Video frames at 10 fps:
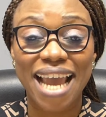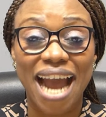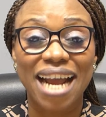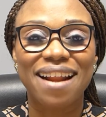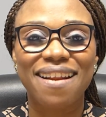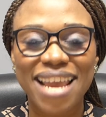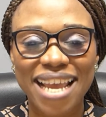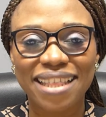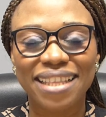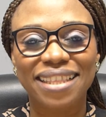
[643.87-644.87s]
and
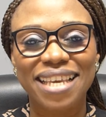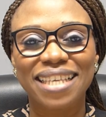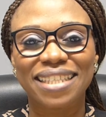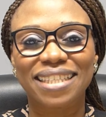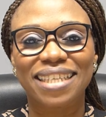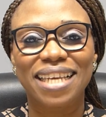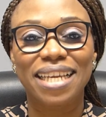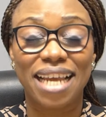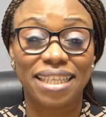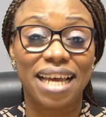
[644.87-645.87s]
create the things
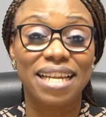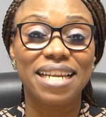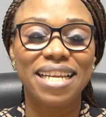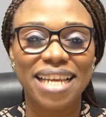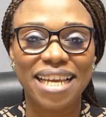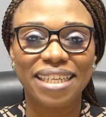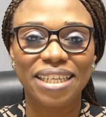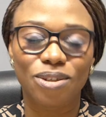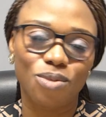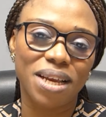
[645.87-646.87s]
that are needed
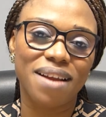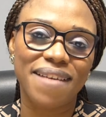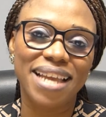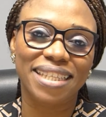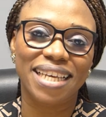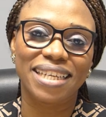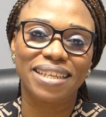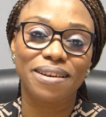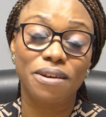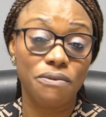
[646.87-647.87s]
to be created
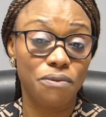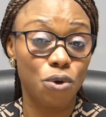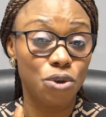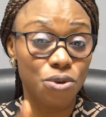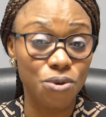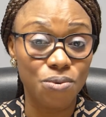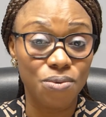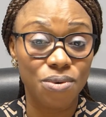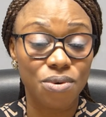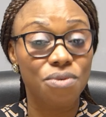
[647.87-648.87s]
for you,
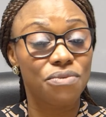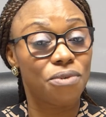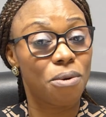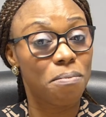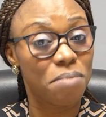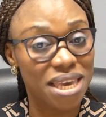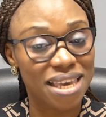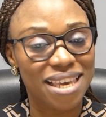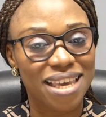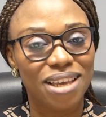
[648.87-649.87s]
for me,